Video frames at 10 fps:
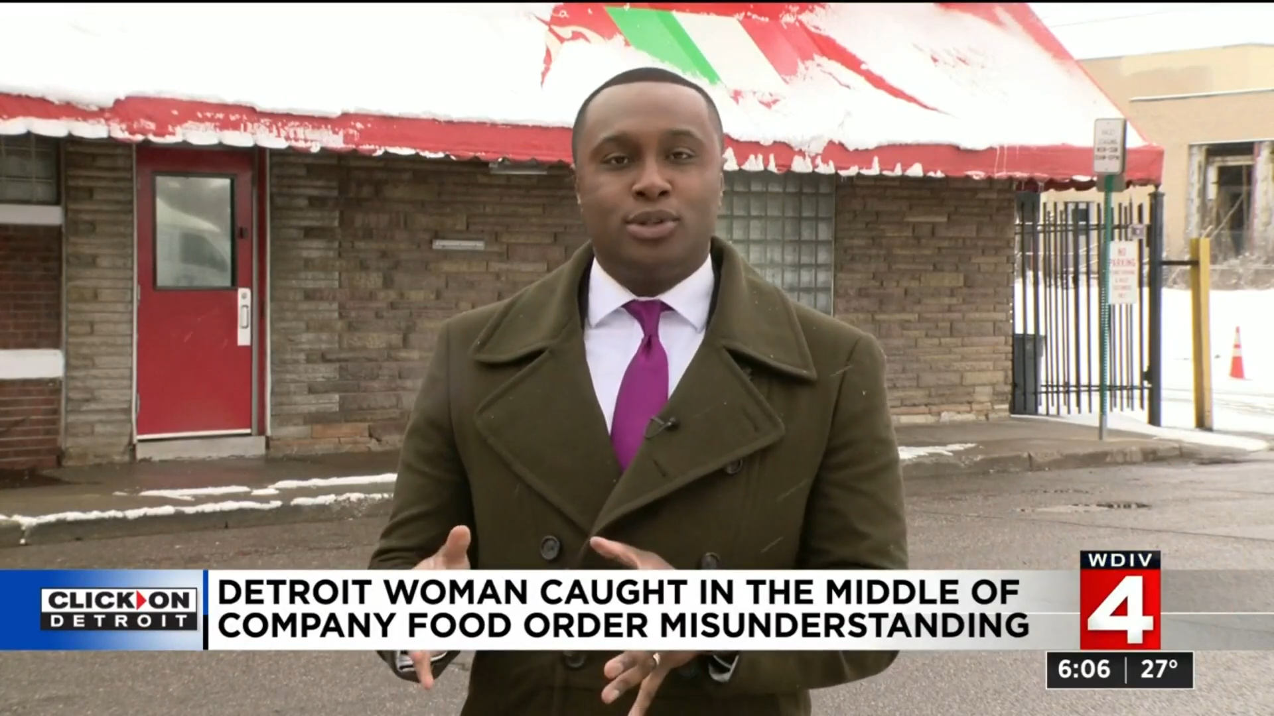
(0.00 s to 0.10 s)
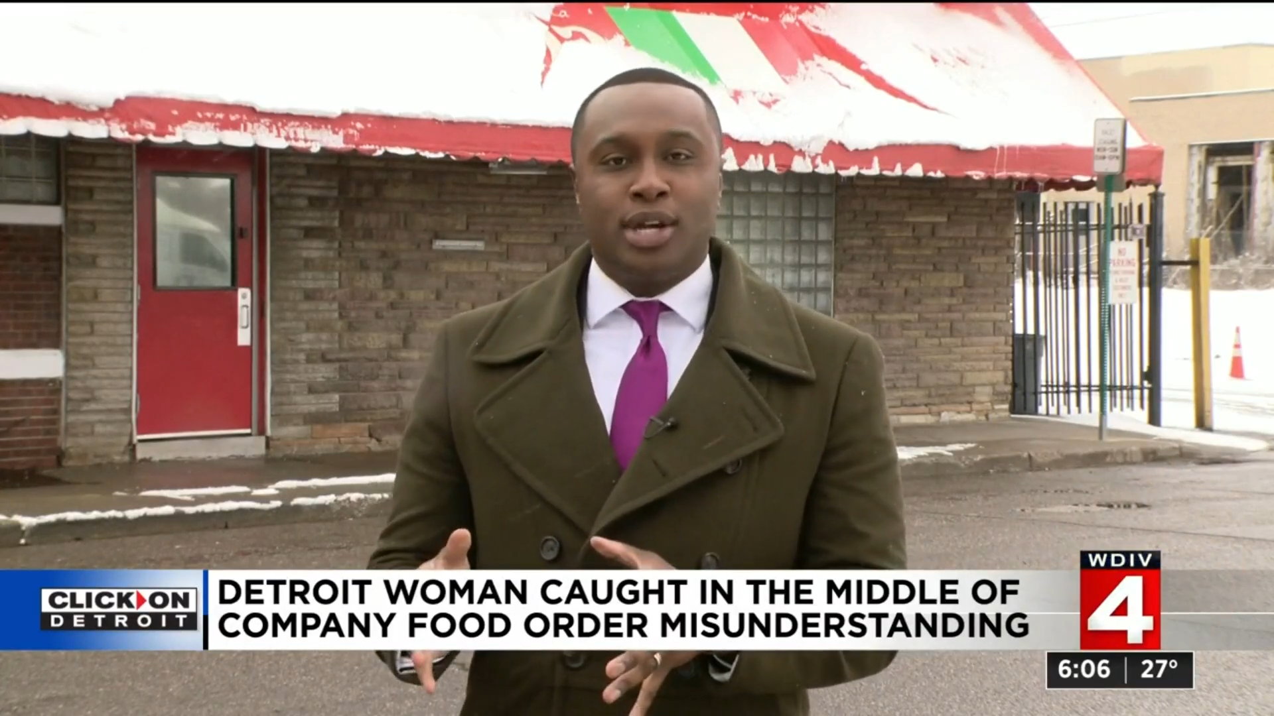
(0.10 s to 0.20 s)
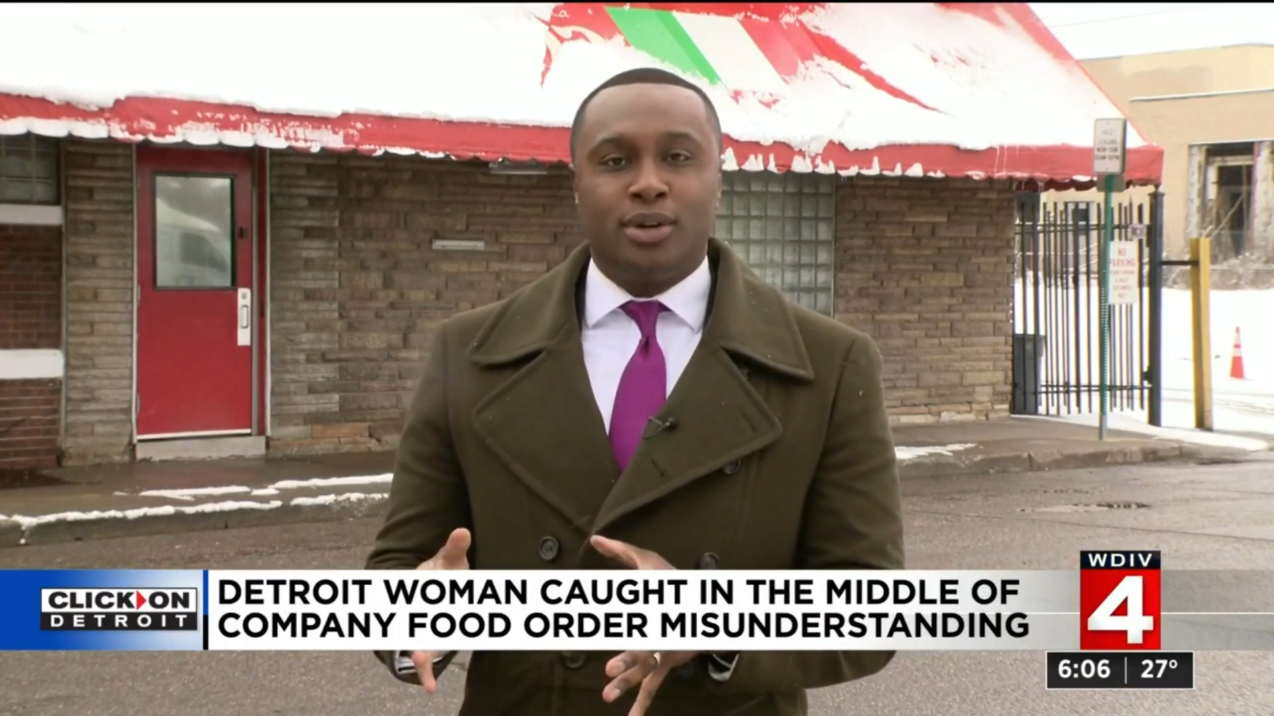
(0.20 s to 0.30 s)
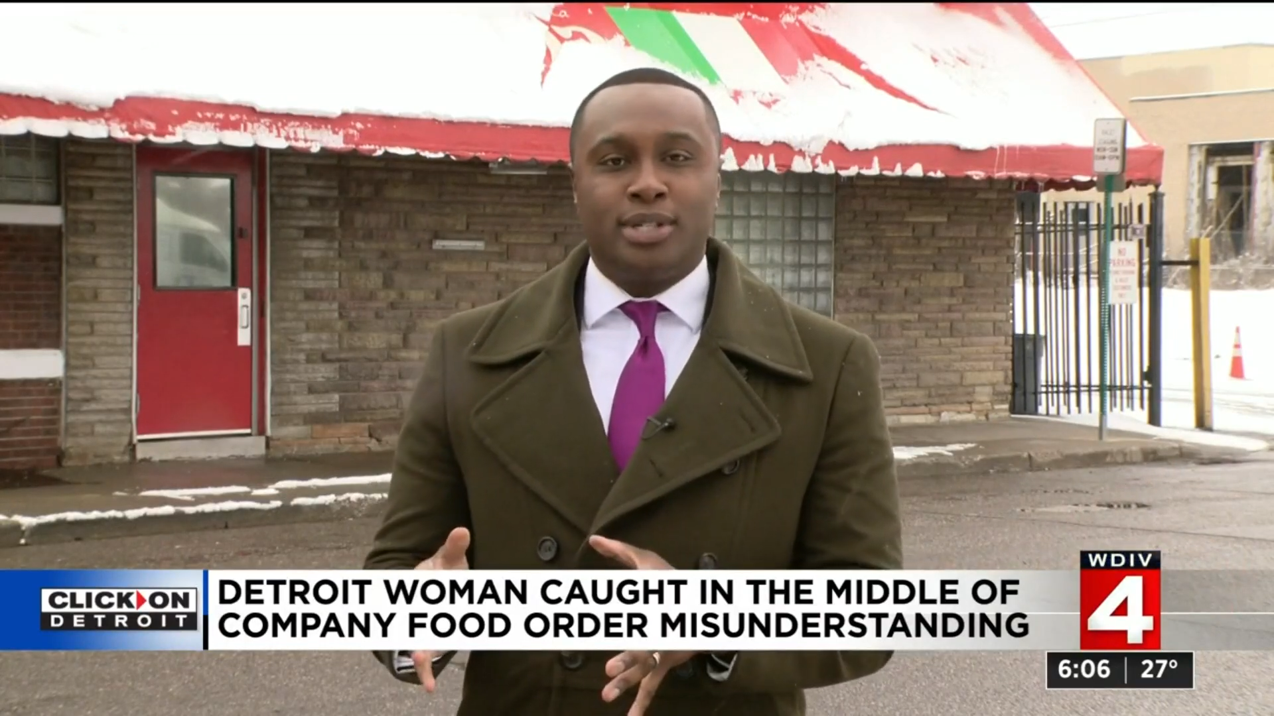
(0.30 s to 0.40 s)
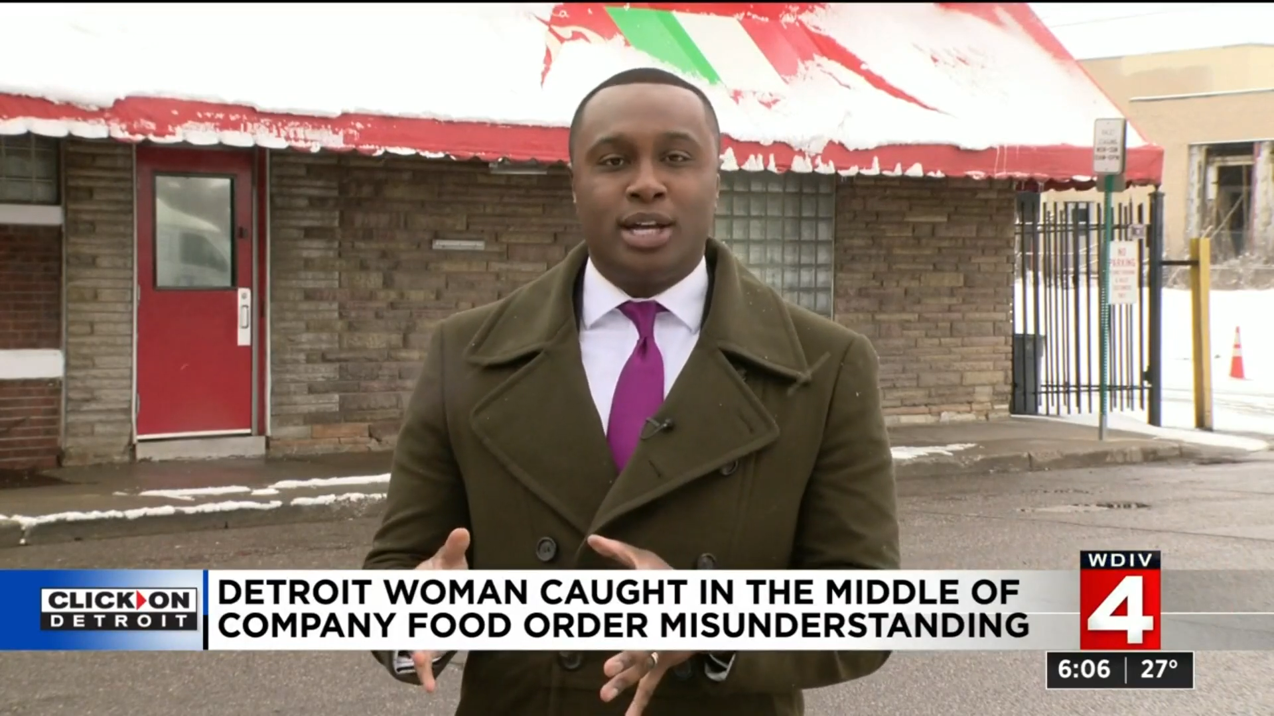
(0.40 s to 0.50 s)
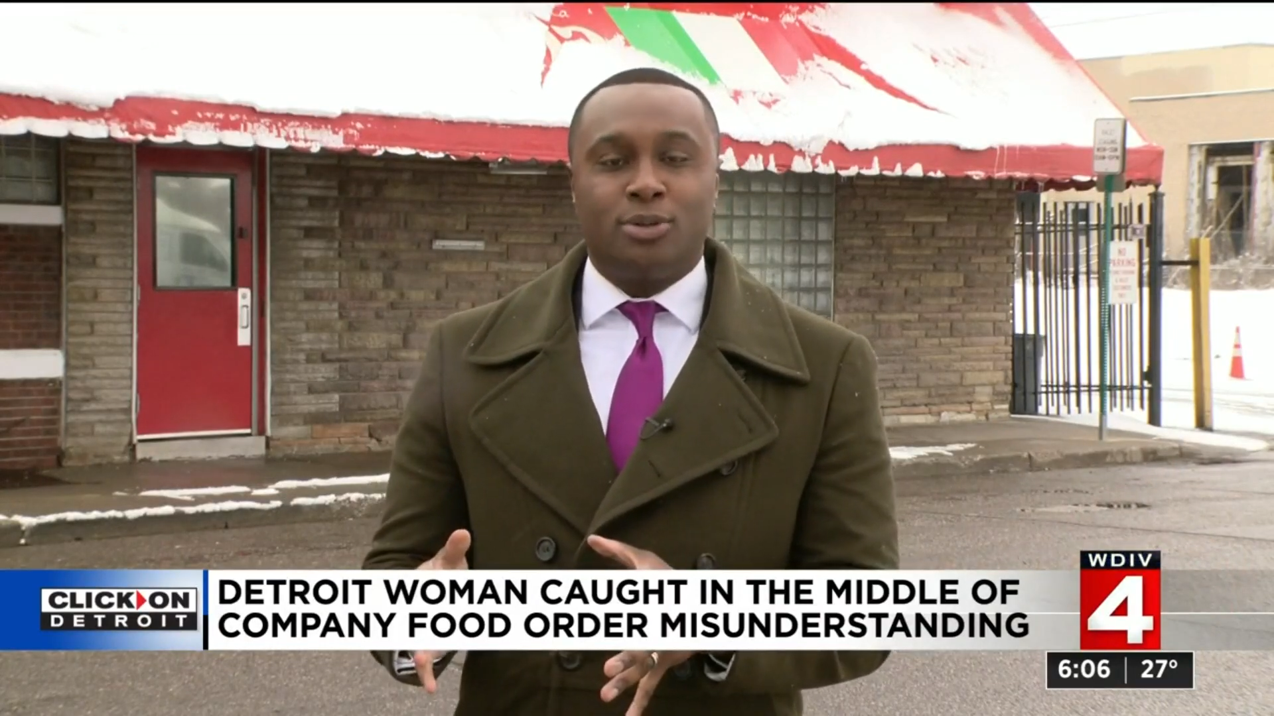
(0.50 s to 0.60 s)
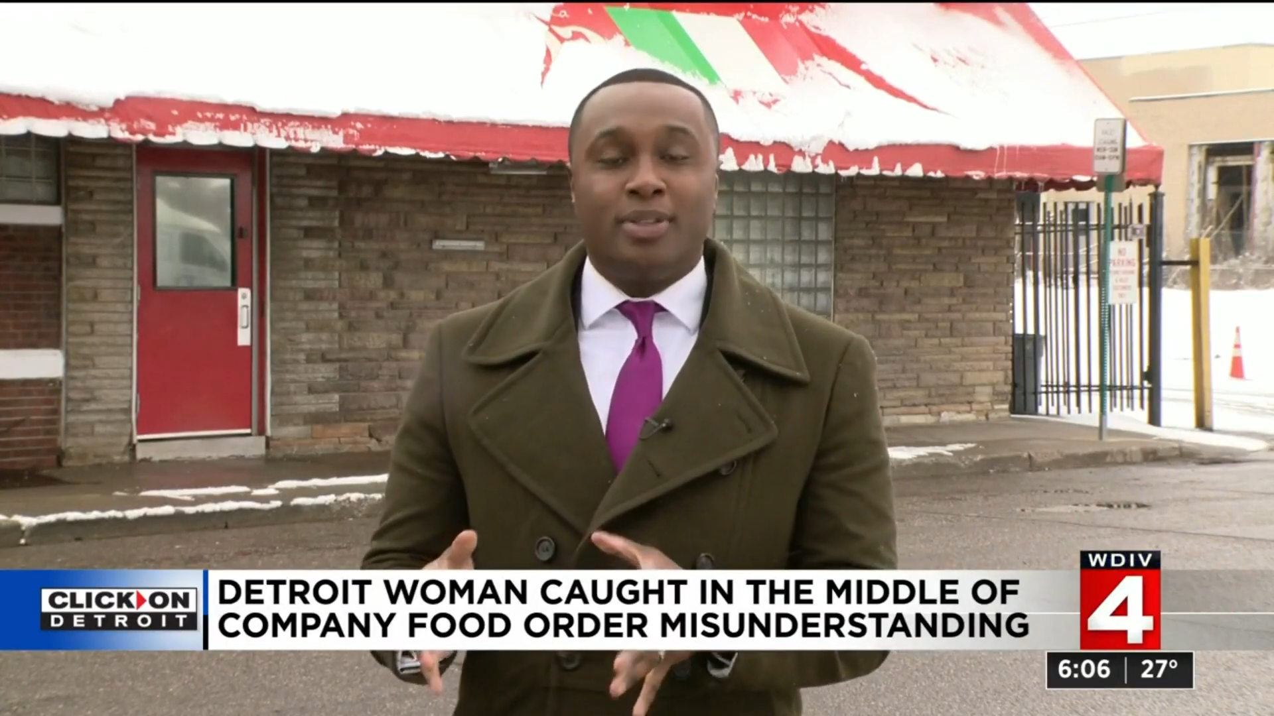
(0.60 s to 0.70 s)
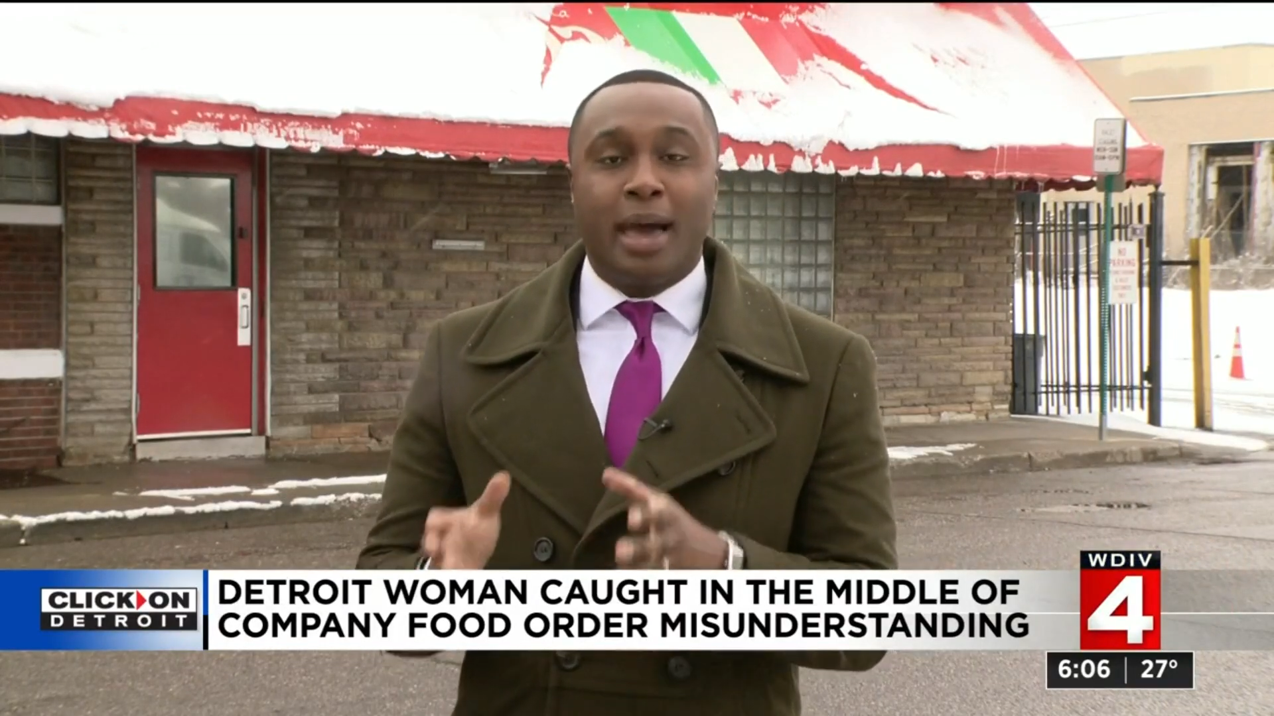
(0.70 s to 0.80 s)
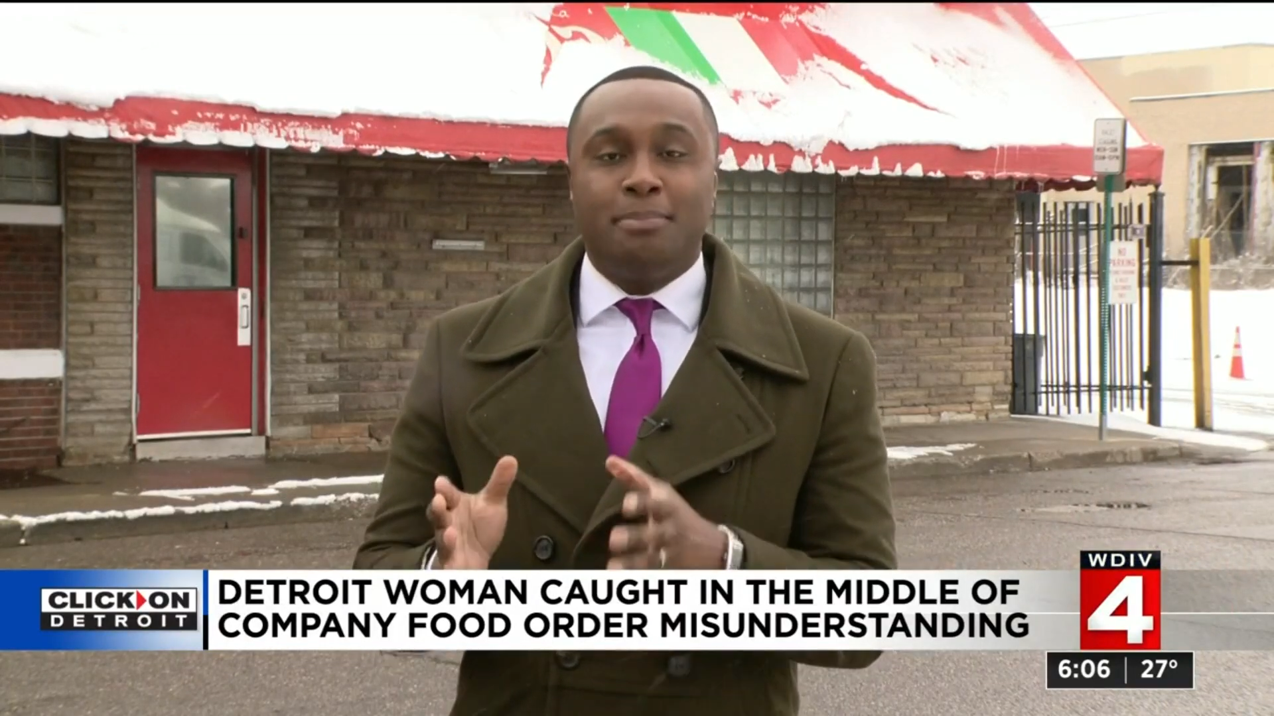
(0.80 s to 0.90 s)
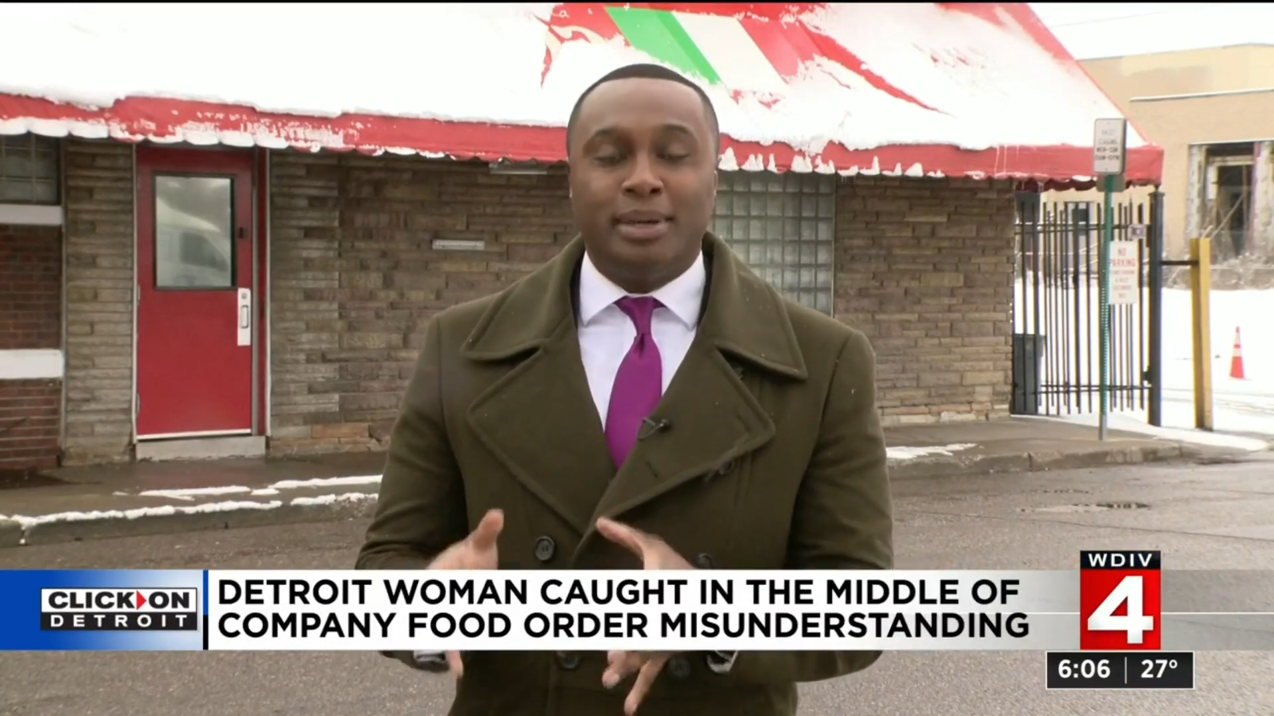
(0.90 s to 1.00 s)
Center tells me that